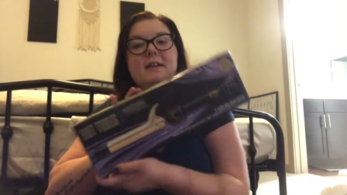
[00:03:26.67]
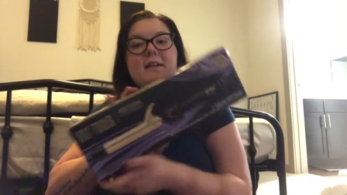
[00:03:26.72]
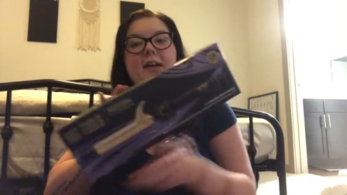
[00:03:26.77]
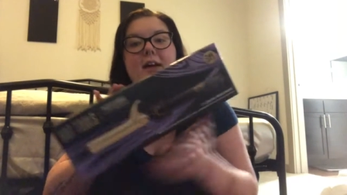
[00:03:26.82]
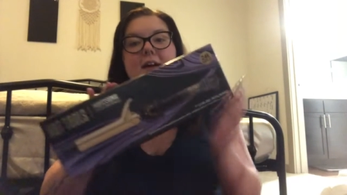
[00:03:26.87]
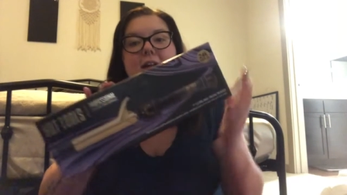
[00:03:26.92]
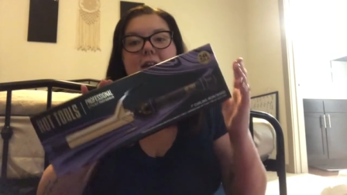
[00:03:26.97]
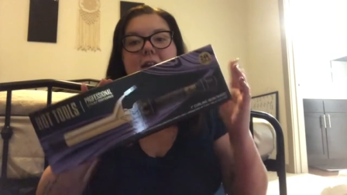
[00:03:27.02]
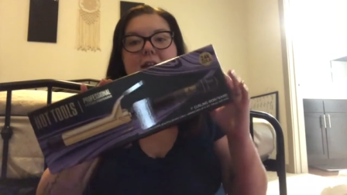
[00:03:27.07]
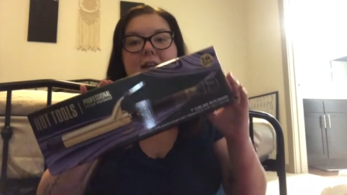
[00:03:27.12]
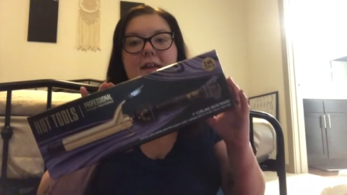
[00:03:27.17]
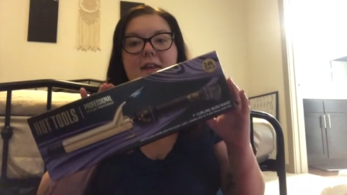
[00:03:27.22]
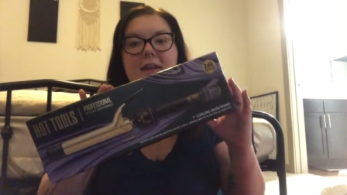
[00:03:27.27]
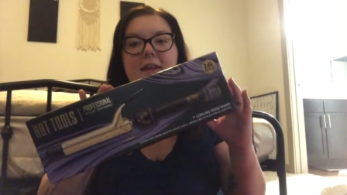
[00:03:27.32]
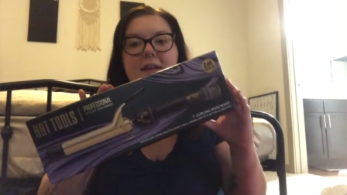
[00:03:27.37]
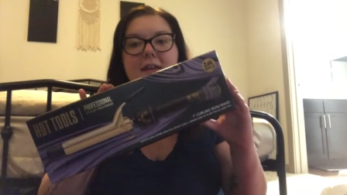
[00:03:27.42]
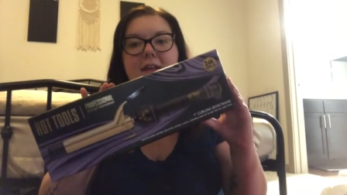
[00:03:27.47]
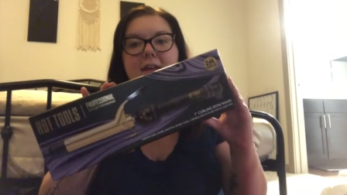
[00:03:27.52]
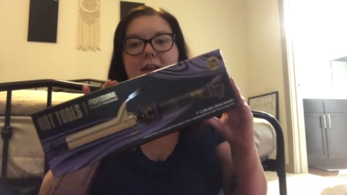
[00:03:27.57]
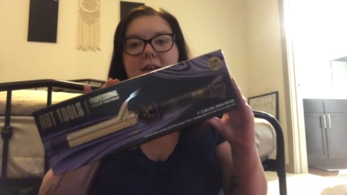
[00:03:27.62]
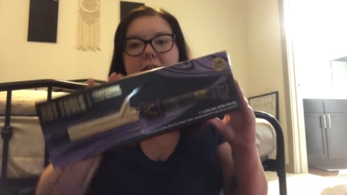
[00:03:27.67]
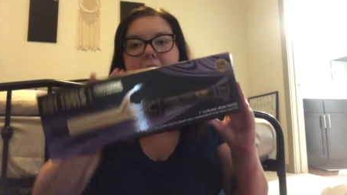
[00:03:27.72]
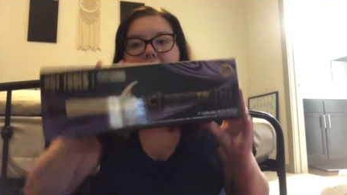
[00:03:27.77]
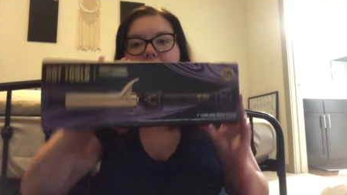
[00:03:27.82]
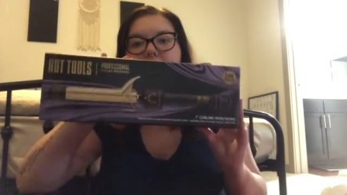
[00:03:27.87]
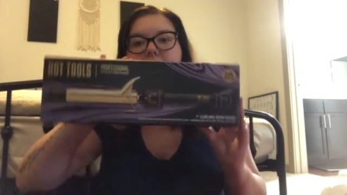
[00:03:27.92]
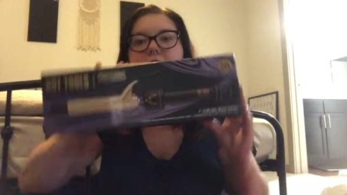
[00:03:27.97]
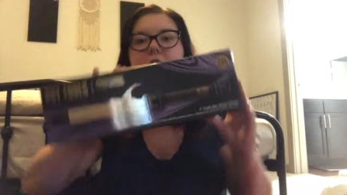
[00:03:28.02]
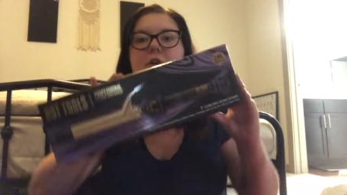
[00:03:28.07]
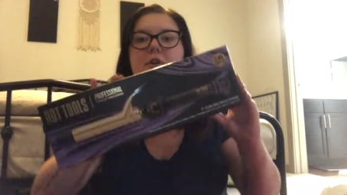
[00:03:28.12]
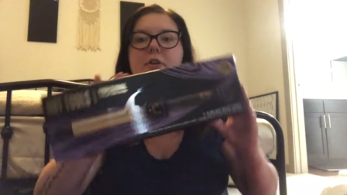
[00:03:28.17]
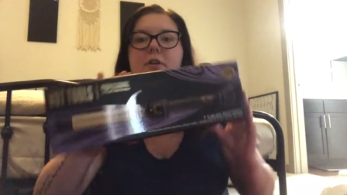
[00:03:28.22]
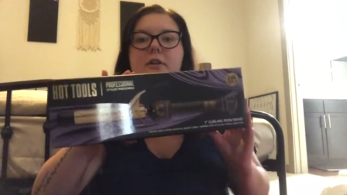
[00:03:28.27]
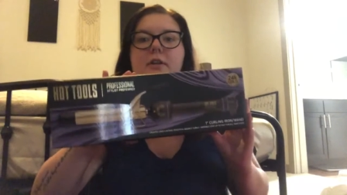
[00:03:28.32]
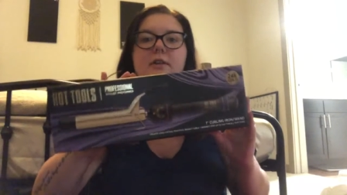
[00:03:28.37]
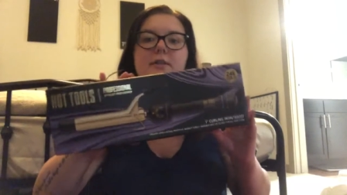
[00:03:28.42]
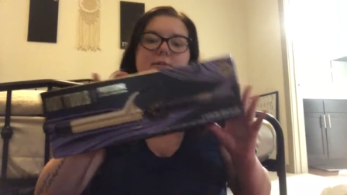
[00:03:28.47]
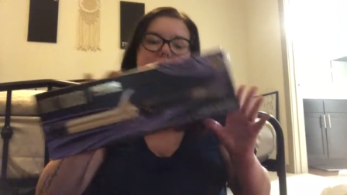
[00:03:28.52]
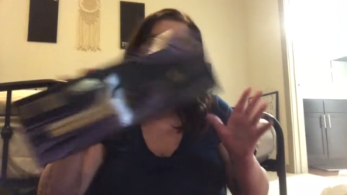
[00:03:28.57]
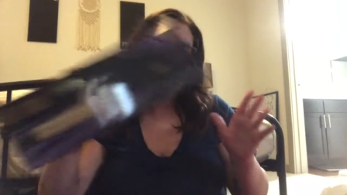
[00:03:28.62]
Got a hair
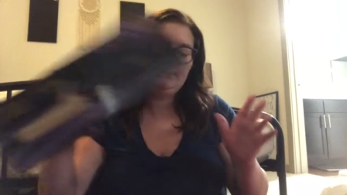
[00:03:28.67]
curler.